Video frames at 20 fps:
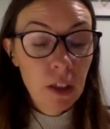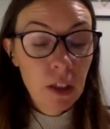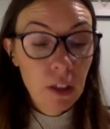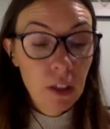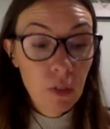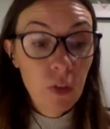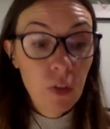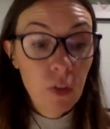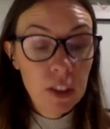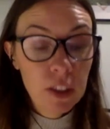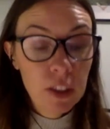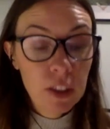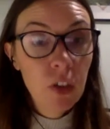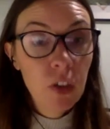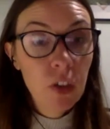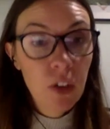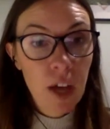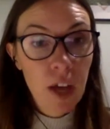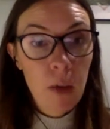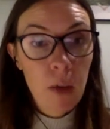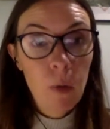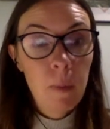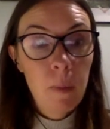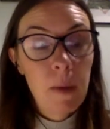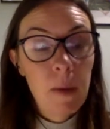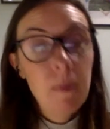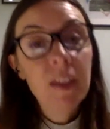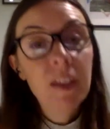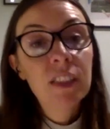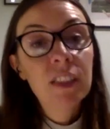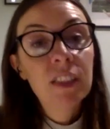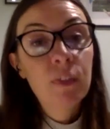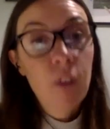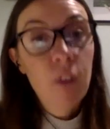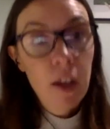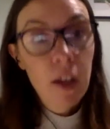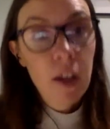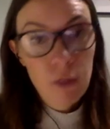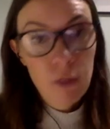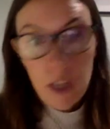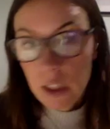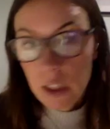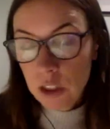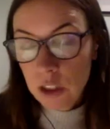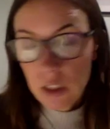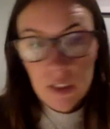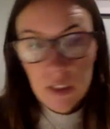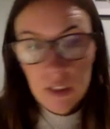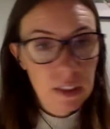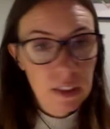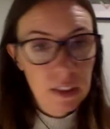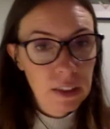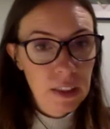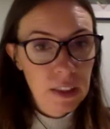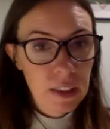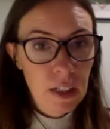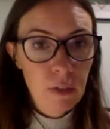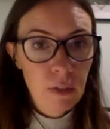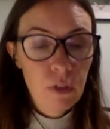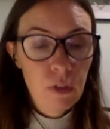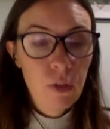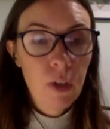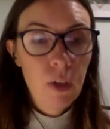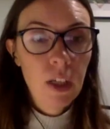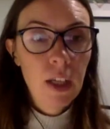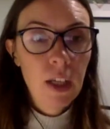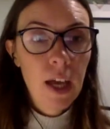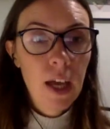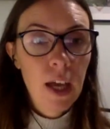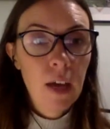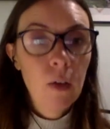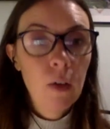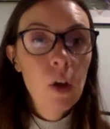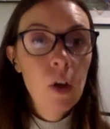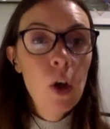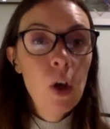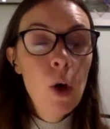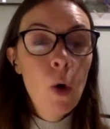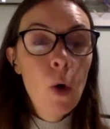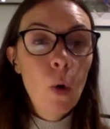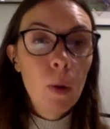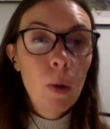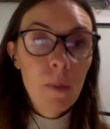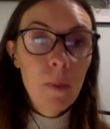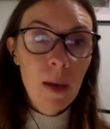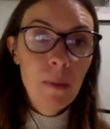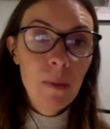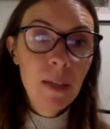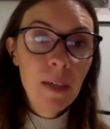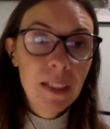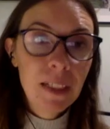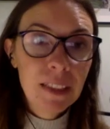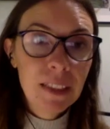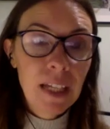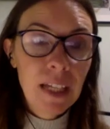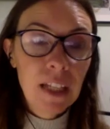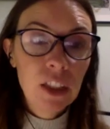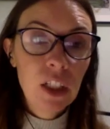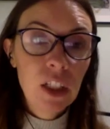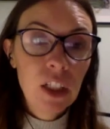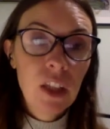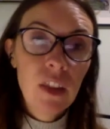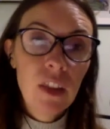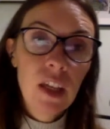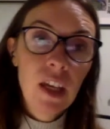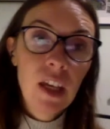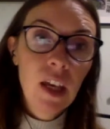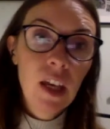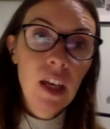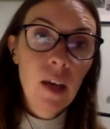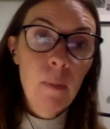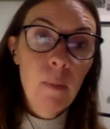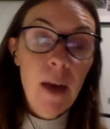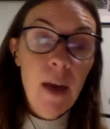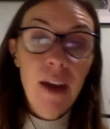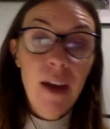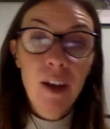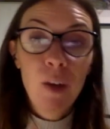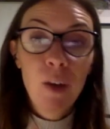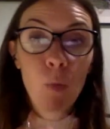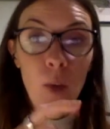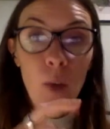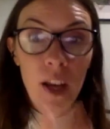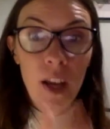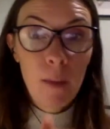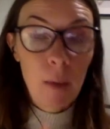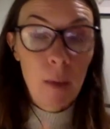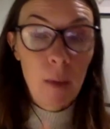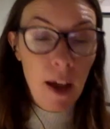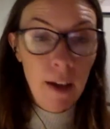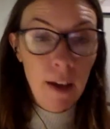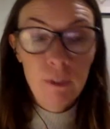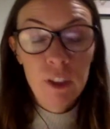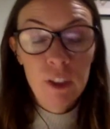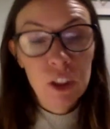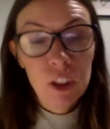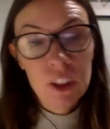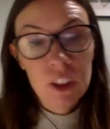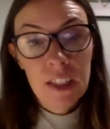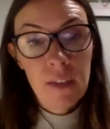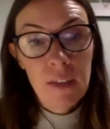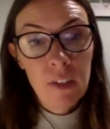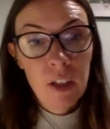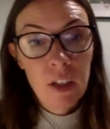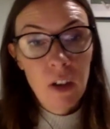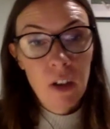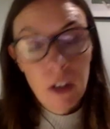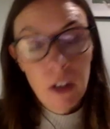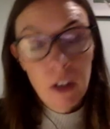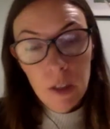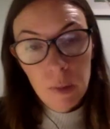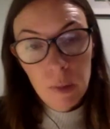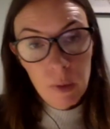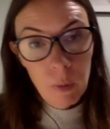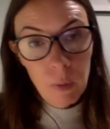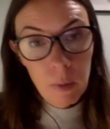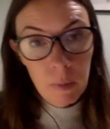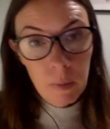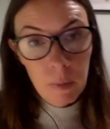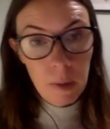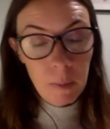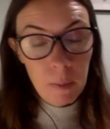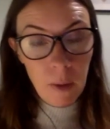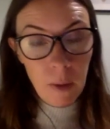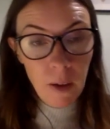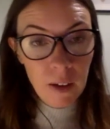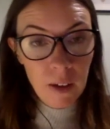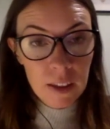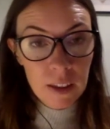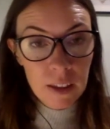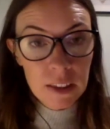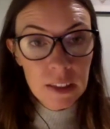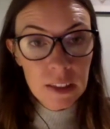you've got to look at, well, maybe it's five gratitudes instead of three now. Or maybe yeah. it's actually thinking about it when I'm after just having an argument with my boss.